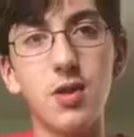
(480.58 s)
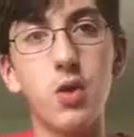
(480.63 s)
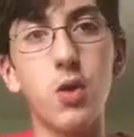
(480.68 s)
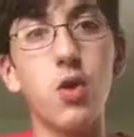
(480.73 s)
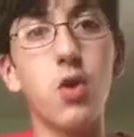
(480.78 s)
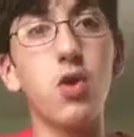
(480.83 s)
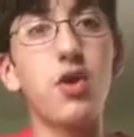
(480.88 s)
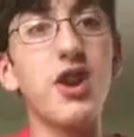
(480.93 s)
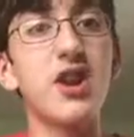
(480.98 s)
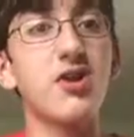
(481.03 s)

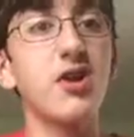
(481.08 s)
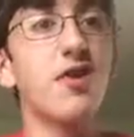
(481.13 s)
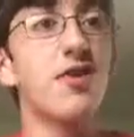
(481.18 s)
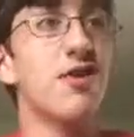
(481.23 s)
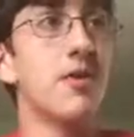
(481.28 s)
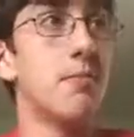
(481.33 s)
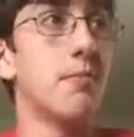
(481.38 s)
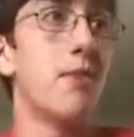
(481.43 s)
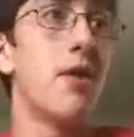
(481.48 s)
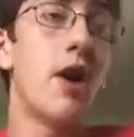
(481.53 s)
or he turns
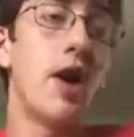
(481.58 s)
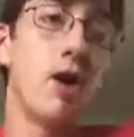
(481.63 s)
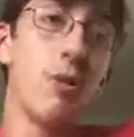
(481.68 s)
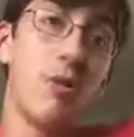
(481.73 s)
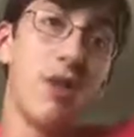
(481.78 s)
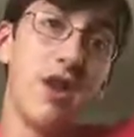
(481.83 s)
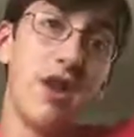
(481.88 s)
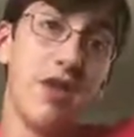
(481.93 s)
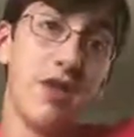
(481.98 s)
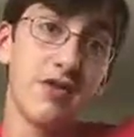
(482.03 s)
into
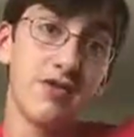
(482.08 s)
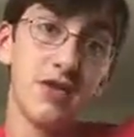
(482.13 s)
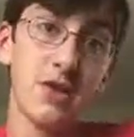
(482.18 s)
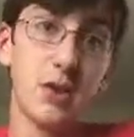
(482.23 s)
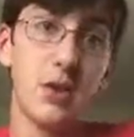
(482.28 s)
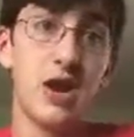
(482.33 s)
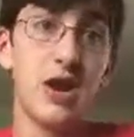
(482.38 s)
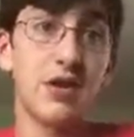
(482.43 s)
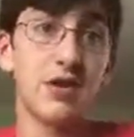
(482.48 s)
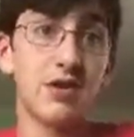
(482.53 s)
mud in the
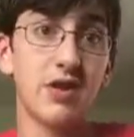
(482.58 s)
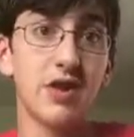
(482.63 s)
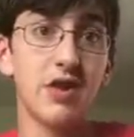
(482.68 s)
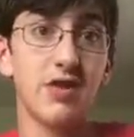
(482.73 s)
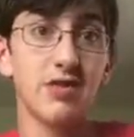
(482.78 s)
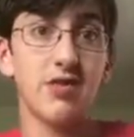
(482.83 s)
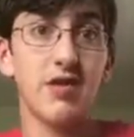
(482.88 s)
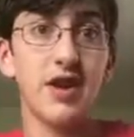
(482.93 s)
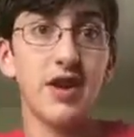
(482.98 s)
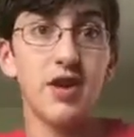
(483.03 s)
series
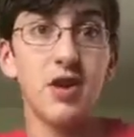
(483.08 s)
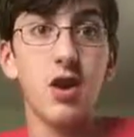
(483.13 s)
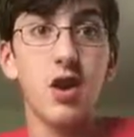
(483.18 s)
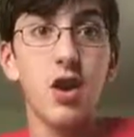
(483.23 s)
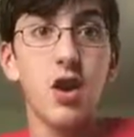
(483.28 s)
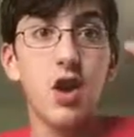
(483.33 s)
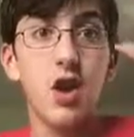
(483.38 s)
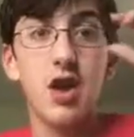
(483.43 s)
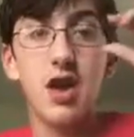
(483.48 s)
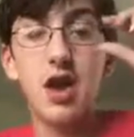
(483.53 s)
because like
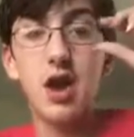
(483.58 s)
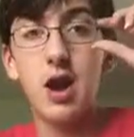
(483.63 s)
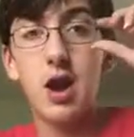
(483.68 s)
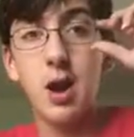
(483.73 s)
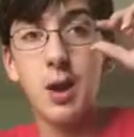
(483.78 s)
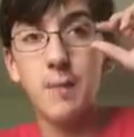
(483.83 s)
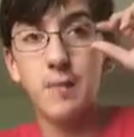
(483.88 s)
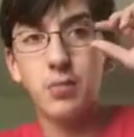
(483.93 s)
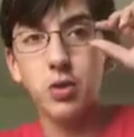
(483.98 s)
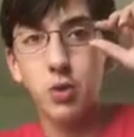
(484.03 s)

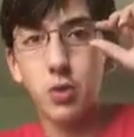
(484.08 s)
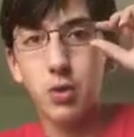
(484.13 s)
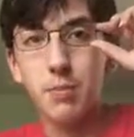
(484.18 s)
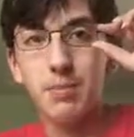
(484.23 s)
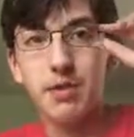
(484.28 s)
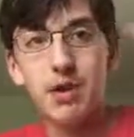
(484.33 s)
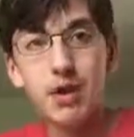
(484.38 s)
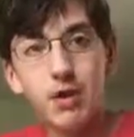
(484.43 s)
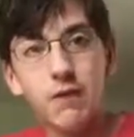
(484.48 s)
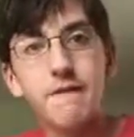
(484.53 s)
um, when
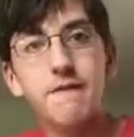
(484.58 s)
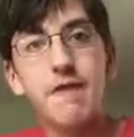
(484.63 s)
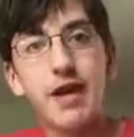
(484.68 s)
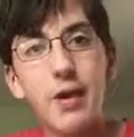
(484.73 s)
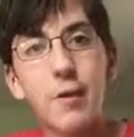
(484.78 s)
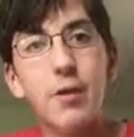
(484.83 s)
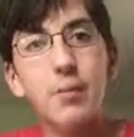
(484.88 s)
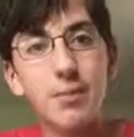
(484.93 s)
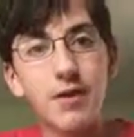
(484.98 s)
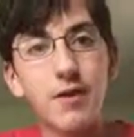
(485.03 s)
Peter
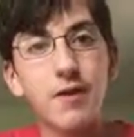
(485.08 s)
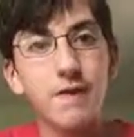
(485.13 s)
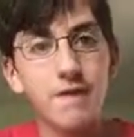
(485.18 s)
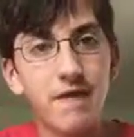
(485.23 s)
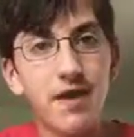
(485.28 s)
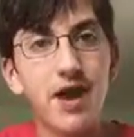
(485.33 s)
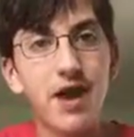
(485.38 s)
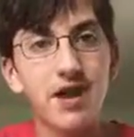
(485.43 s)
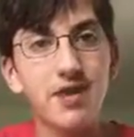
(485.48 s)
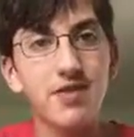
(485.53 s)
when Peter
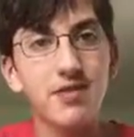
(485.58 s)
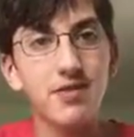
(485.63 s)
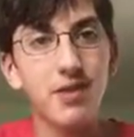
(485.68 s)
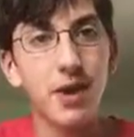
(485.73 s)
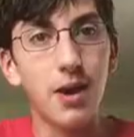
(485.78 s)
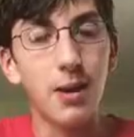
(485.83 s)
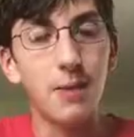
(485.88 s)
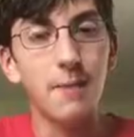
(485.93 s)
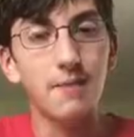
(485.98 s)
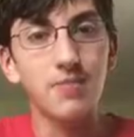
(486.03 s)
finds
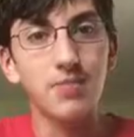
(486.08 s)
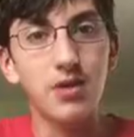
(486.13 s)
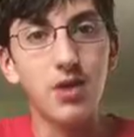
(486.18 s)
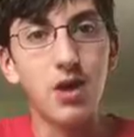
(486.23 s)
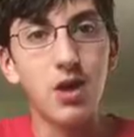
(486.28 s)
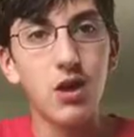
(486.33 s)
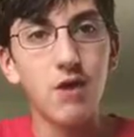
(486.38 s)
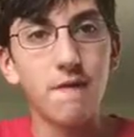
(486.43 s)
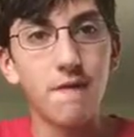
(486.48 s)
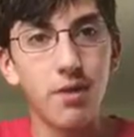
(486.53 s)
um,
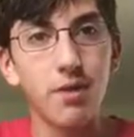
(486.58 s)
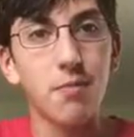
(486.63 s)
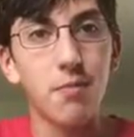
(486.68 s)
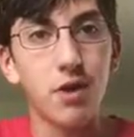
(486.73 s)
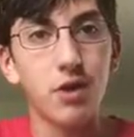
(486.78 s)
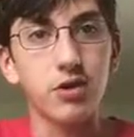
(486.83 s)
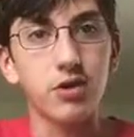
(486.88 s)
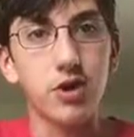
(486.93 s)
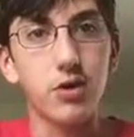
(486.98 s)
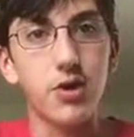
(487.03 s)
Flint
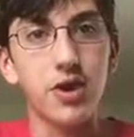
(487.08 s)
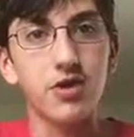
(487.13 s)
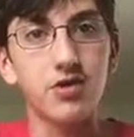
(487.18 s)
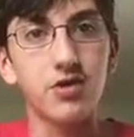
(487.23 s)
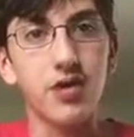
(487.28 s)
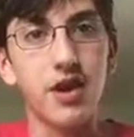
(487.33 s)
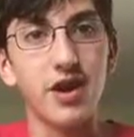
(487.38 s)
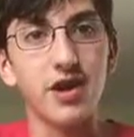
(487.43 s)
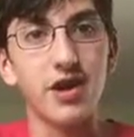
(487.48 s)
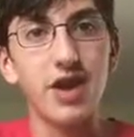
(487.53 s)
Marko,
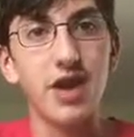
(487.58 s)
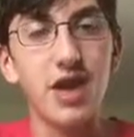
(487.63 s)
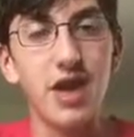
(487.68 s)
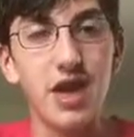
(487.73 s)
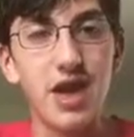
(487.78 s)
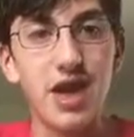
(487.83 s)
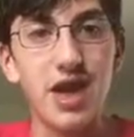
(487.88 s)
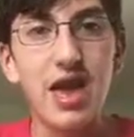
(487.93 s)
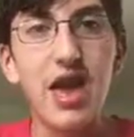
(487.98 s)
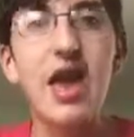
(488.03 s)
he's like,
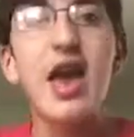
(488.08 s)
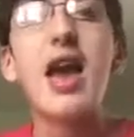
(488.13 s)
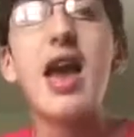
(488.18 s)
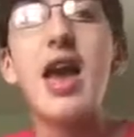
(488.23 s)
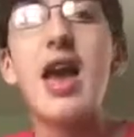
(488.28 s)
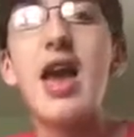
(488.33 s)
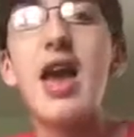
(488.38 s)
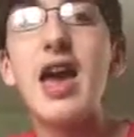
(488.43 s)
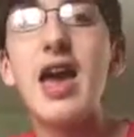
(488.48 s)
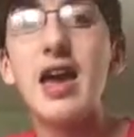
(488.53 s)

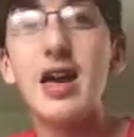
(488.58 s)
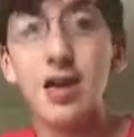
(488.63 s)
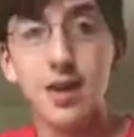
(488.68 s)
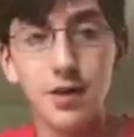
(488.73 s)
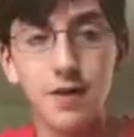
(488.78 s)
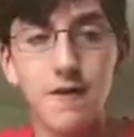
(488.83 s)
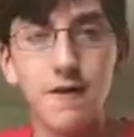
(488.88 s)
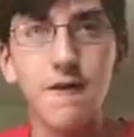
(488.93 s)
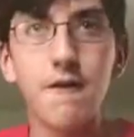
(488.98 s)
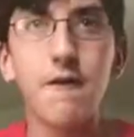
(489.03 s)
hey,
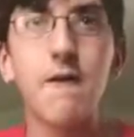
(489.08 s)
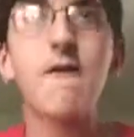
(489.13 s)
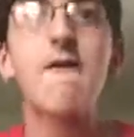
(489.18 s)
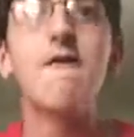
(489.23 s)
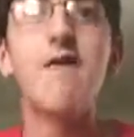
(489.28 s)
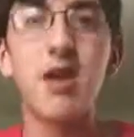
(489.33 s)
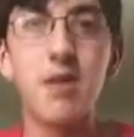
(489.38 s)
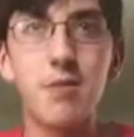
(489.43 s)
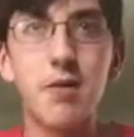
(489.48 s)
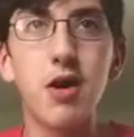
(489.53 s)

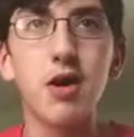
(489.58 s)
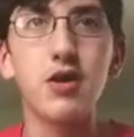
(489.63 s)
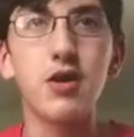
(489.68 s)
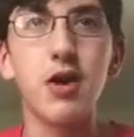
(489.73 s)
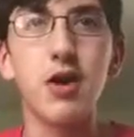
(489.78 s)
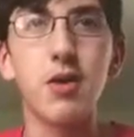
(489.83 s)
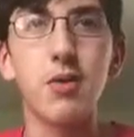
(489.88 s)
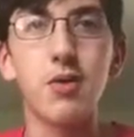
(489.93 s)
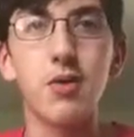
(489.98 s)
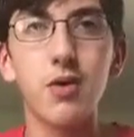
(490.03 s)
Flint
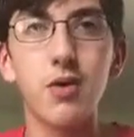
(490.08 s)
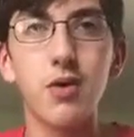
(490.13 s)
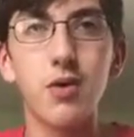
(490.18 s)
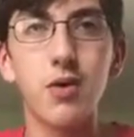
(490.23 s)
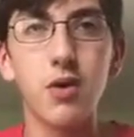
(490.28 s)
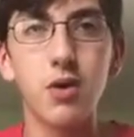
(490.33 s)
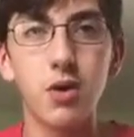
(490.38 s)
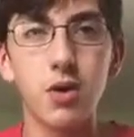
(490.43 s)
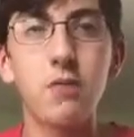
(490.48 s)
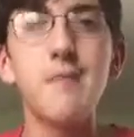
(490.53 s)
Marko.
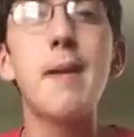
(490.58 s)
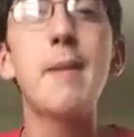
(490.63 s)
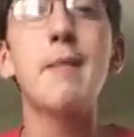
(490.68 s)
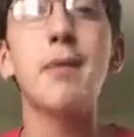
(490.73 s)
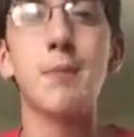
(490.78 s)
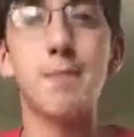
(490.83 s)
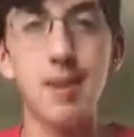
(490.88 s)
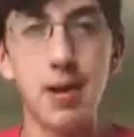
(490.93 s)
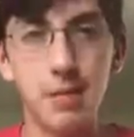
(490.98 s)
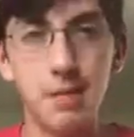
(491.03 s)

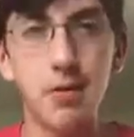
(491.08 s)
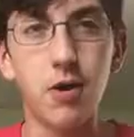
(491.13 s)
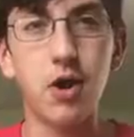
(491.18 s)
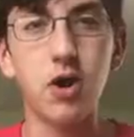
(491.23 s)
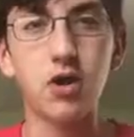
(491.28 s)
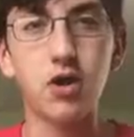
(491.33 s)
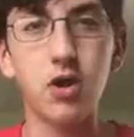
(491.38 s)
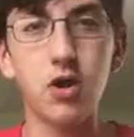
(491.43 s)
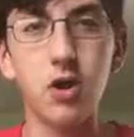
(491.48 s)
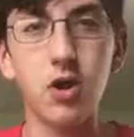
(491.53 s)
Remember Ben
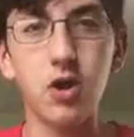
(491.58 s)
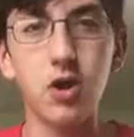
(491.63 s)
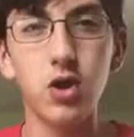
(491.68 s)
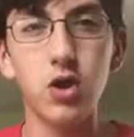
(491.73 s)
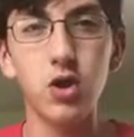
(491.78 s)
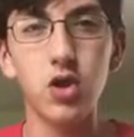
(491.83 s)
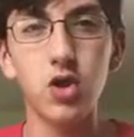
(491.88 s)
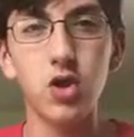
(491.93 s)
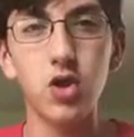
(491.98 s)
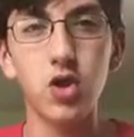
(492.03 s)
Parker?
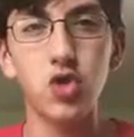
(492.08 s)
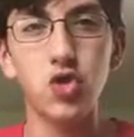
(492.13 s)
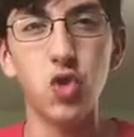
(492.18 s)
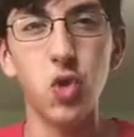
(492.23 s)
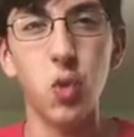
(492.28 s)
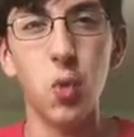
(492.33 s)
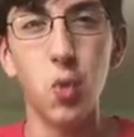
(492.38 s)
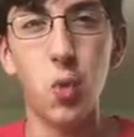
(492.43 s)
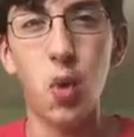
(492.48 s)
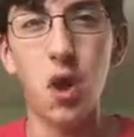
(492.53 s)

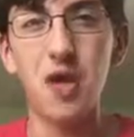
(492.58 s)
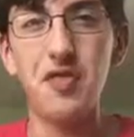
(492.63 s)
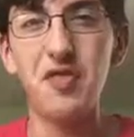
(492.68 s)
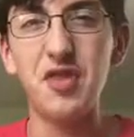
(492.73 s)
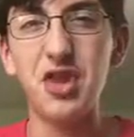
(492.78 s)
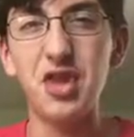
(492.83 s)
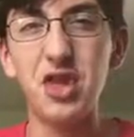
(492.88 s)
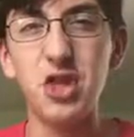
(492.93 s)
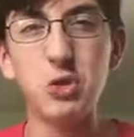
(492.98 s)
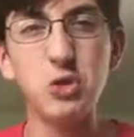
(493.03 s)
The one
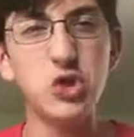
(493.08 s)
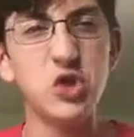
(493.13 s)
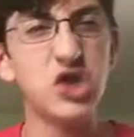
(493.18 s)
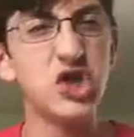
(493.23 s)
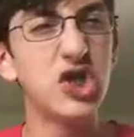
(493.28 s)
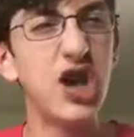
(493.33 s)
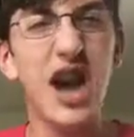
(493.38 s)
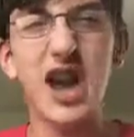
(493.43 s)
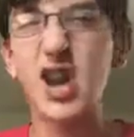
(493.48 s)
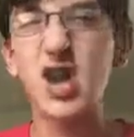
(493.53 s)
that you
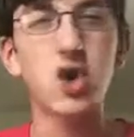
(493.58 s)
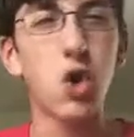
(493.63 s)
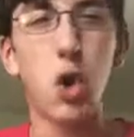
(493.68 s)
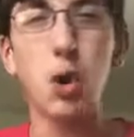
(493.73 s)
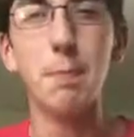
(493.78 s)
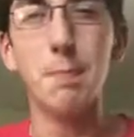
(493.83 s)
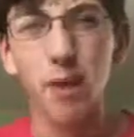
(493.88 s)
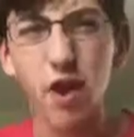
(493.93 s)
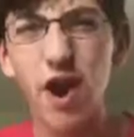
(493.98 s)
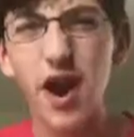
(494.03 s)
shot in
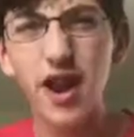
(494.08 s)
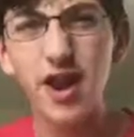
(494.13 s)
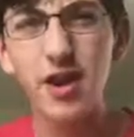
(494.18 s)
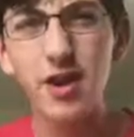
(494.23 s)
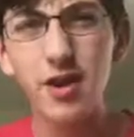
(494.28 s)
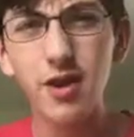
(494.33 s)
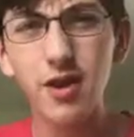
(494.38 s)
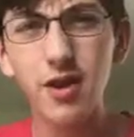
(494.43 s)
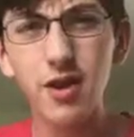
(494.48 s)
cold blood?